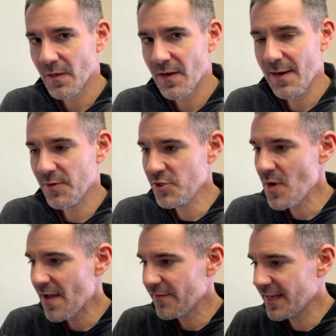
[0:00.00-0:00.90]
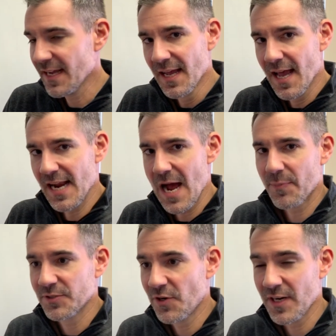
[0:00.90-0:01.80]
right? When you have an
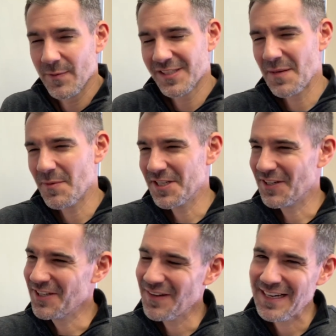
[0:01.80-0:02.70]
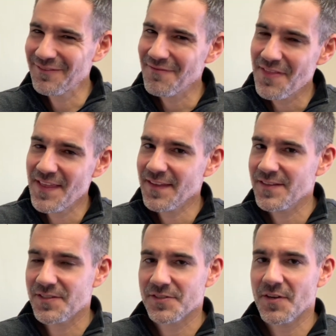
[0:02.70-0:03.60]
opportunity with someone, you go, you know, I don't think
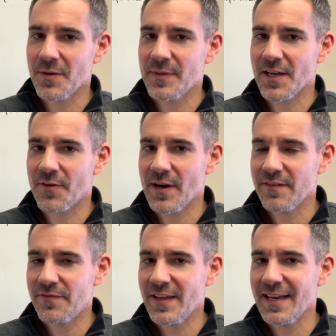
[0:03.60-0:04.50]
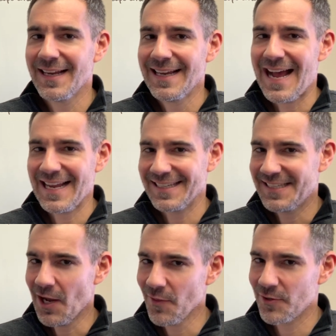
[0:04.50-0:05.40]
this is going to be a great fit. I can
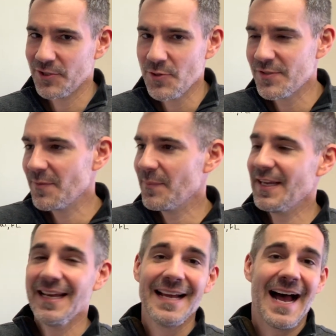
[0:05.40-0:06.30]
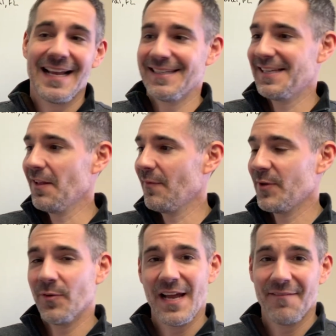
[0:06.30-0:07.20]
tell they're using me. I can tell if we
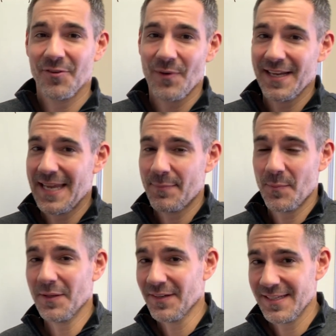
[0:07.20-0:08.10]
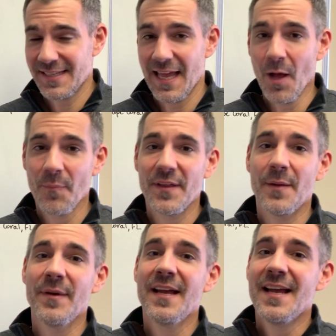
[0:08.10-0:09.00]
don't have the right capabilities to help
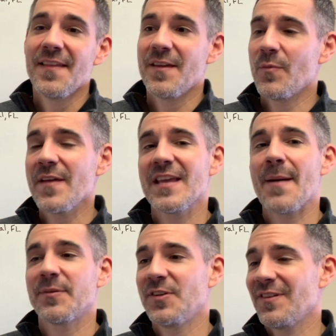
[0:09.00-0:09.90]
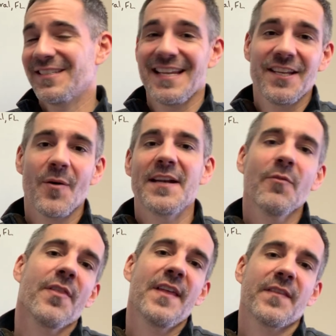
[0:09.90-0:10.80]
them. Then we have the opportunity to say, you know, I
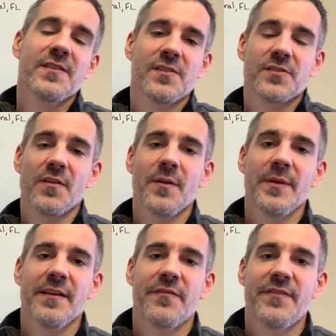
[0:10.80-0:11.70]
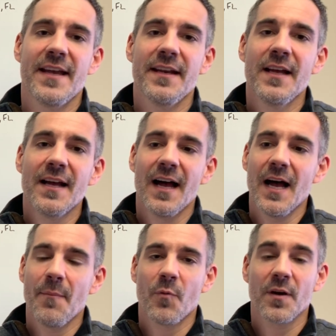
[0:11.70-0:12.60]
don't think this is going to be a fit.
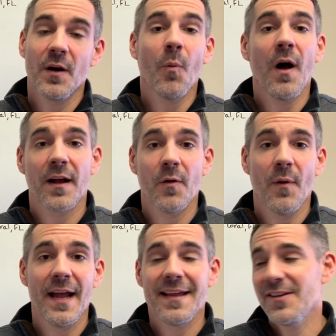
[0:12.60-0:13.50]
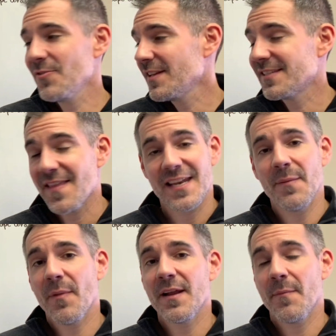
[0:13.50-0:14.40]
We're going to walk away. And you can say that
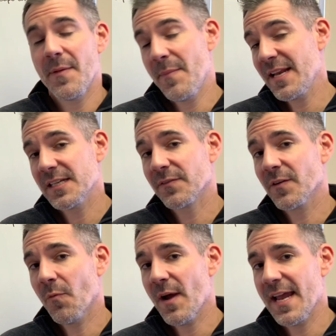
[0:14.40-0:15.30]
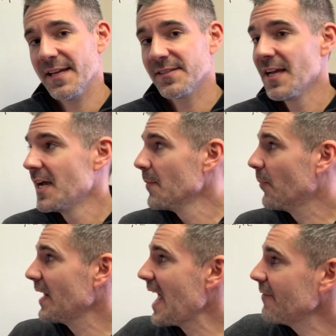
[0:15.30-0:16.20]
in many different ways.
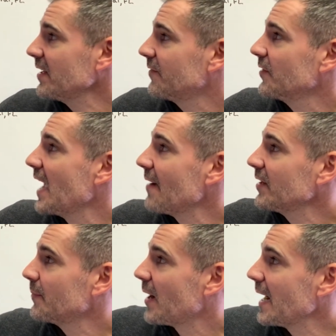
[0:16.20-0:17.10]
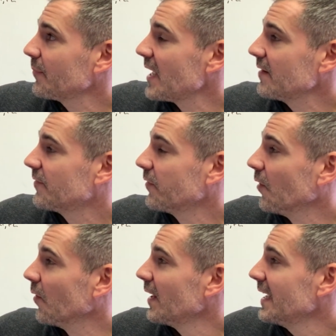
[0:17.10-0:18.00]
But having a pipeline
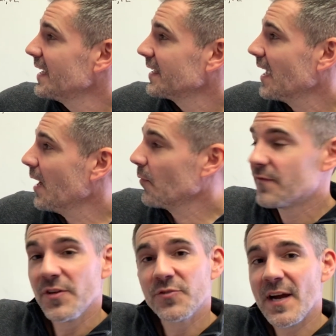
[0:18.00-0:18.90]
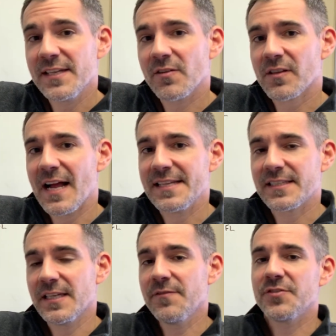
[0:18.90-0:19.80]
full with future ideal clients
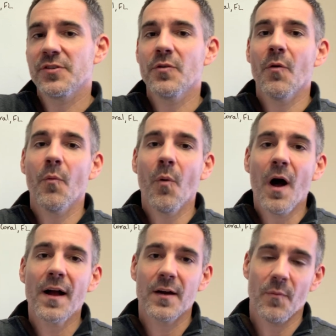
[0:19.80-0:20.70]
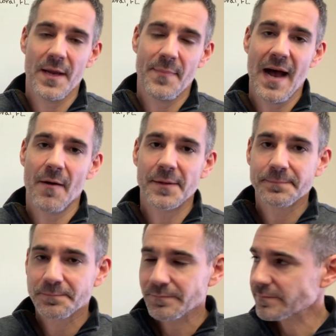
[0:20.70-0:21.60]
gives you walk away power.
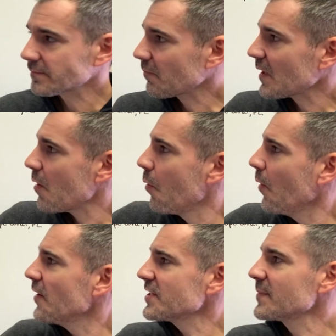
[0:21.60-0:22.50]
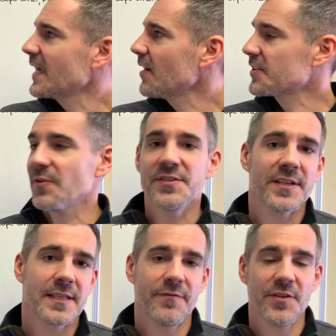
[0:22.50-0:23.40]
What are some
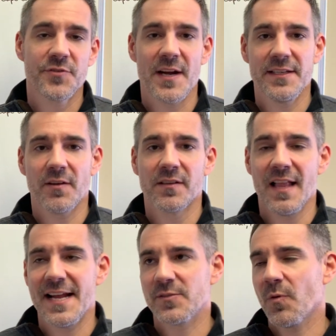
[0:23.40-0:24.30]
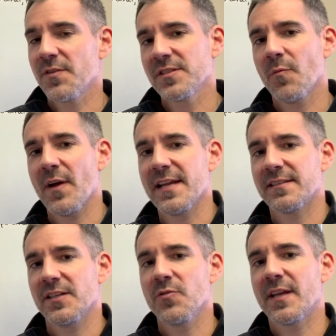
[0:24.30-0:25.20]
characteristics of future ideal clients? What are some
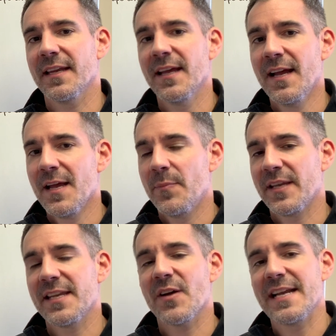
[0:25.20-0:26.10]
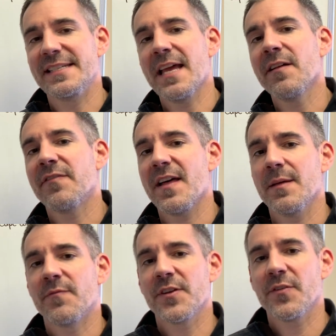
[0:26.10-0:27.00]
ways that you can begin to identify
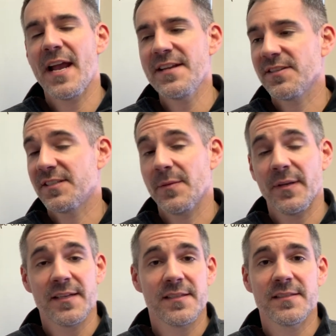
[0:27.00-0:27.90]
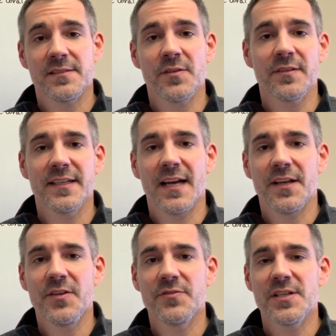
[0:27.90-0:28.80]
them for your agency? Because it's certainly a
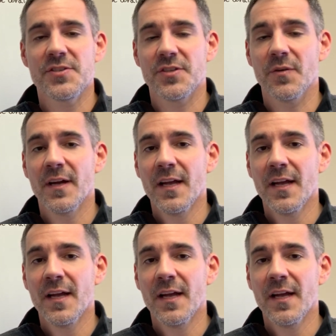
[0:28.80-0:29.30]
huge issue.